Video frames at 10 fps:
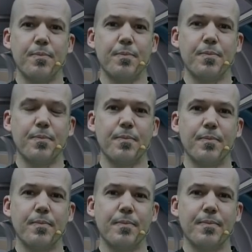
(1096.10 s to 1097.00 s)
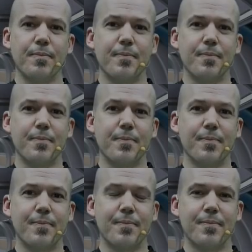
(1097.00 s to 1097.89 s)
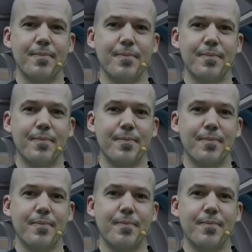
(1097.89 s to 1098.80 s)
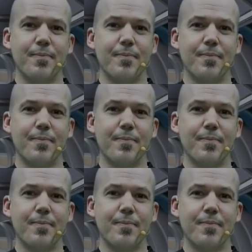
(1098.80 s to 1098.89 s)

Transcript: [no speech]